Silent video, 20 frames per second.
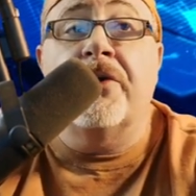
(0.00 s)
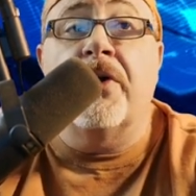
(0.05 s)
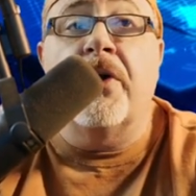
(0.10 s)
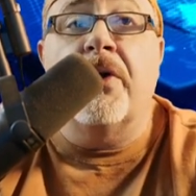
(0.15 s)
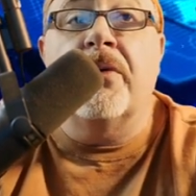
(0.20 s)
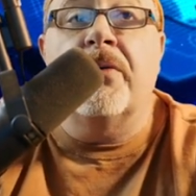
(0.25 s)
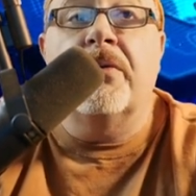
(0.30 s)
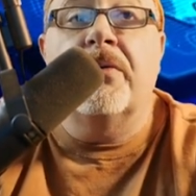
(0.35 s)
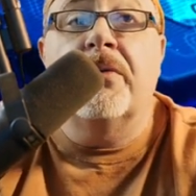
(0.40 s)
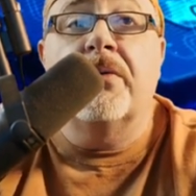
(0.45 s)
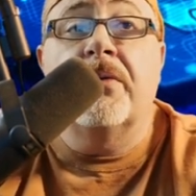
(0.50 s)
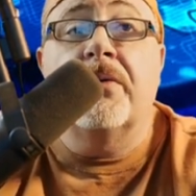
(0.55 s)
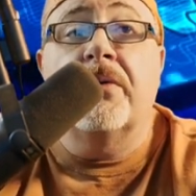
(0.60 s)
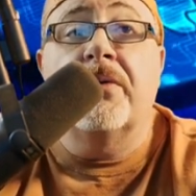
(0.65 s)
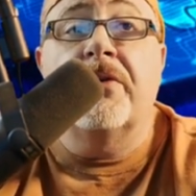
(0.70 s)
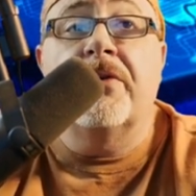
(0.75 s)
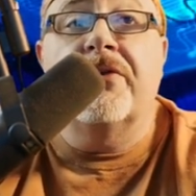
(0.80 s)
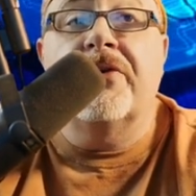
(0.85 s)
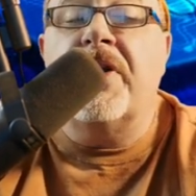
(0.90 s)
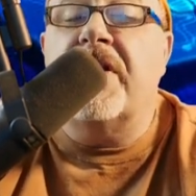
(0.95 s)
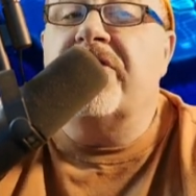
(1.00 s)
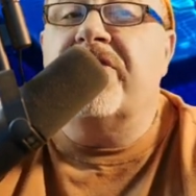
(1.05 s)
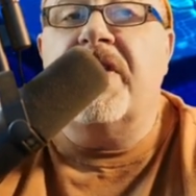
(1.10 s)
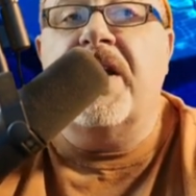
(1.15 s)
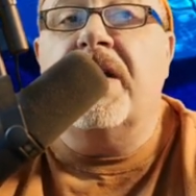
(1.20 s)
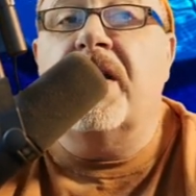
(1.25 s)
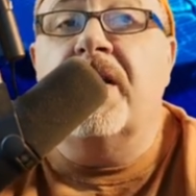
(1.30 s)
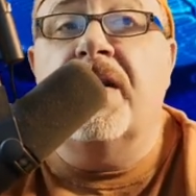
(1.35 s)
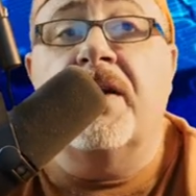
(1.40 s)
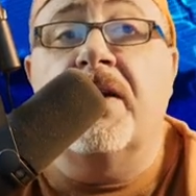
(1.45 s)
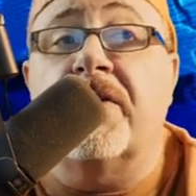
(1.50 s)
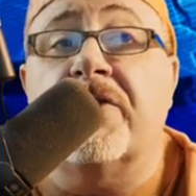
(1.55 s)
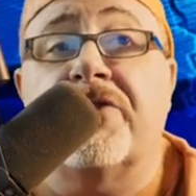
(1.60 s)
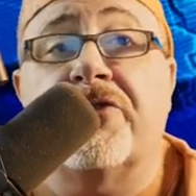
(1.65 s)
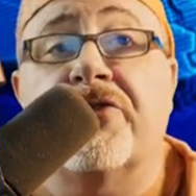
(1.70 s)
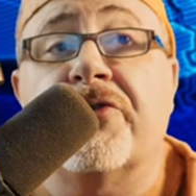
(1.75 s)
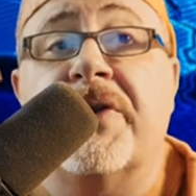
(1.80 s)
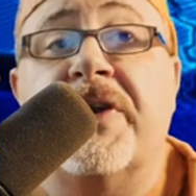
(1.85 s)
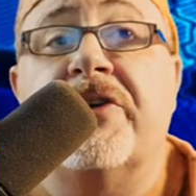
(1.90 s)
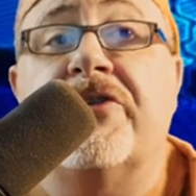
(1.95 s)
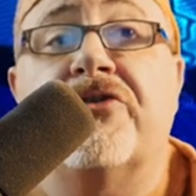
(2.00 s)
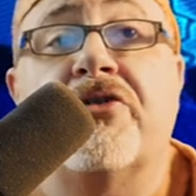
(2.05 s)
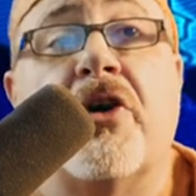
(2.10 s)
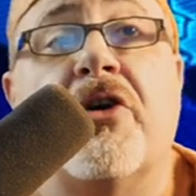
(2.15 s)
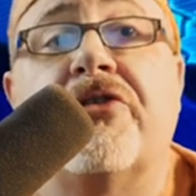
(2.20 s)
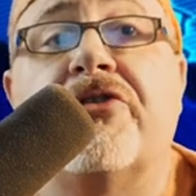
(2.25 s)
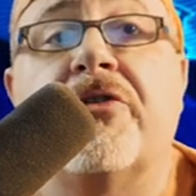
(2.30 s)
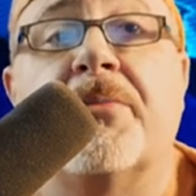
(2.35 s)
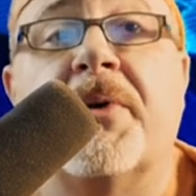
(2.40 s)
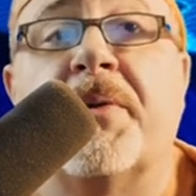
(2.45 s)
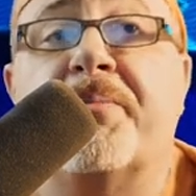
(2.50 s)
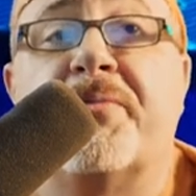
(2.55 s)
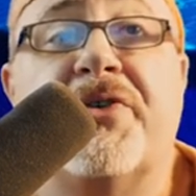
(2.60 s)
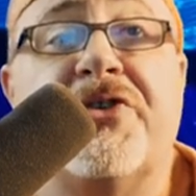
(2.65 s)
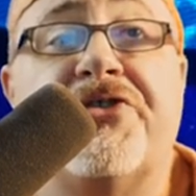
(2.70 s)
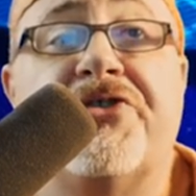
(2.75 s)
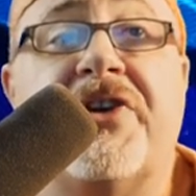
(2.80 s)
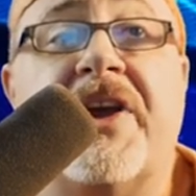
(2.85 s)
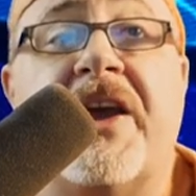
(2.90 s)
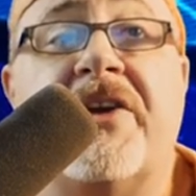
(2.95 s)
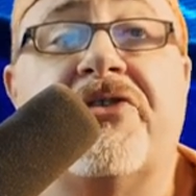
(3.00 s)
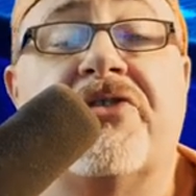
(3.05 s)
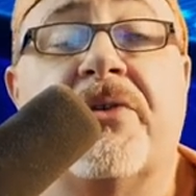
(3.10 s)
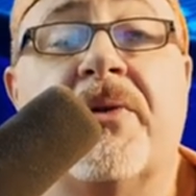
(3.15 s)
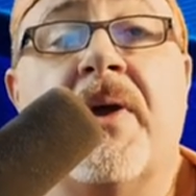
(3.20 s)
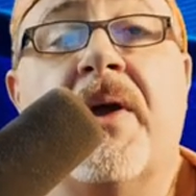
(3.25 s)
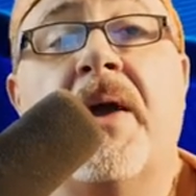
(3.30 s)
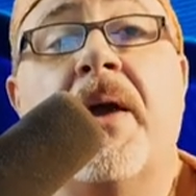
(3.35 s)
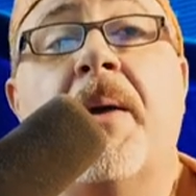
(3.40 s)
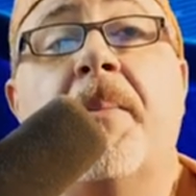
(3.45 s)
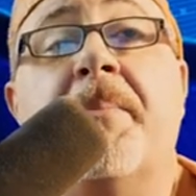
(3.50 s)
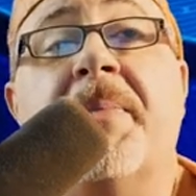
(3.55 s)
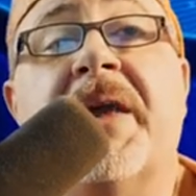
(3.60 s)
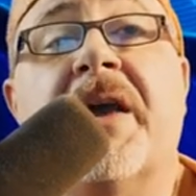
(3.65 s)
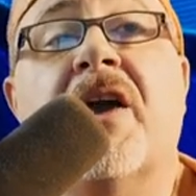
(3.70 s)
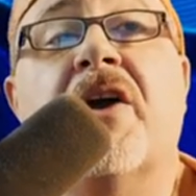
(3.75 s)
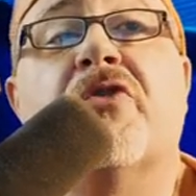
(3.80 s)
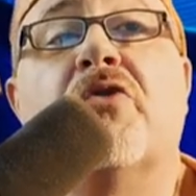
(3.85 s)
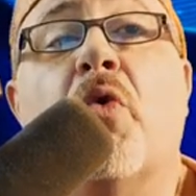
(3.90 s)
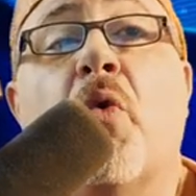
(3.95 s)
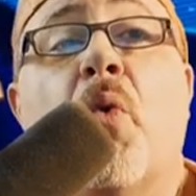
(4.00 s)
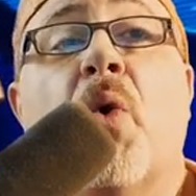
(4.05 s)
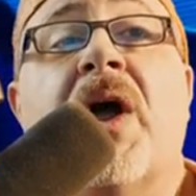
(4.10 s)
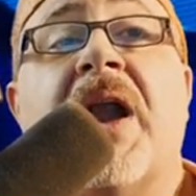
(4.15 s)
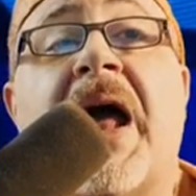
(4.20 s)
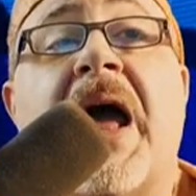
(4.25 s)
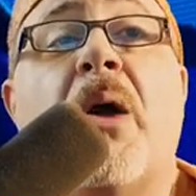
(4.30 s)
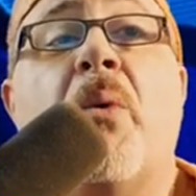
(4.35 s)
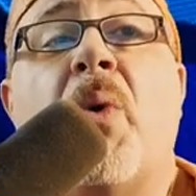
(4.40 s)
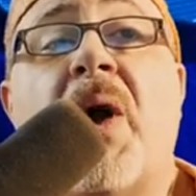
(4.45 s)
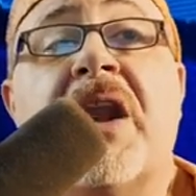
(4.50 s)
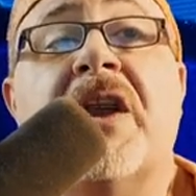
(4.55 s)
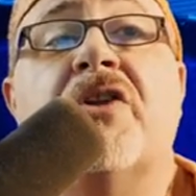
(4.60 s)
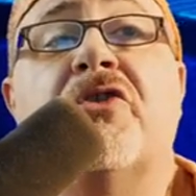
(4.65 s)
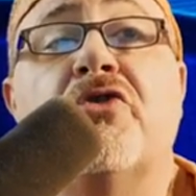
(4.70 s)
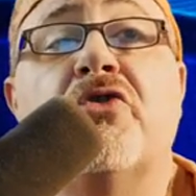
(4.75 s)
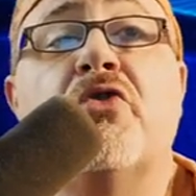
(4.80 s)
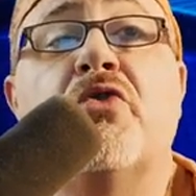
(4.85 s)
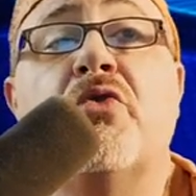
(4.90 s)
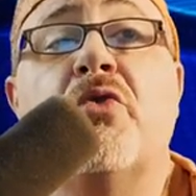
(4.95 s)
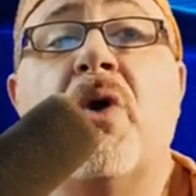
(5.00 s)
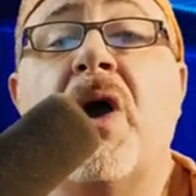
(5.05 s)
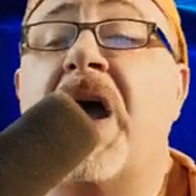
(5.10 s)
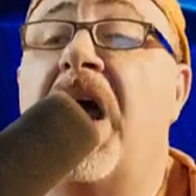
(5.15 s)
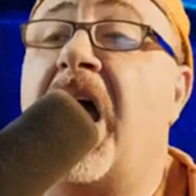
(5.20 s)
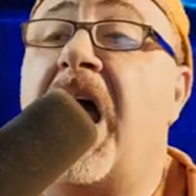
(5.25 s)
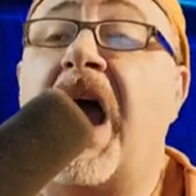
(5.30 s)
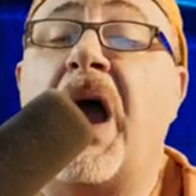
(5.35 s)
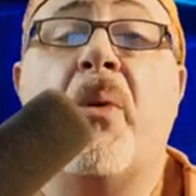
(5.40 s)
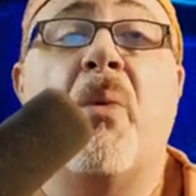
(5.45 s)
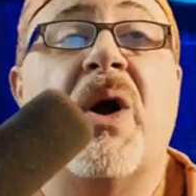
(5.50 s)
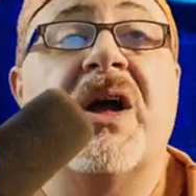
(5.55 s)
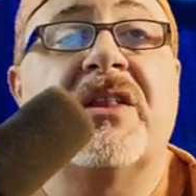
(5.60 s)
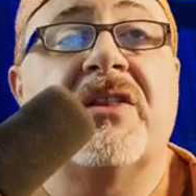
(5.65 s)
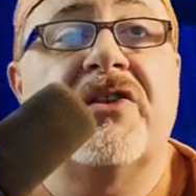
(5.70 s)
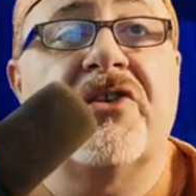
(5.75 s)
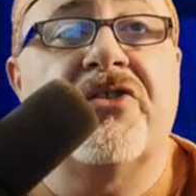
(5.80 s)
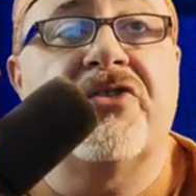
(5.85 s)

you know. Send a little treat. Show some appreciation. Because what I want to do, I want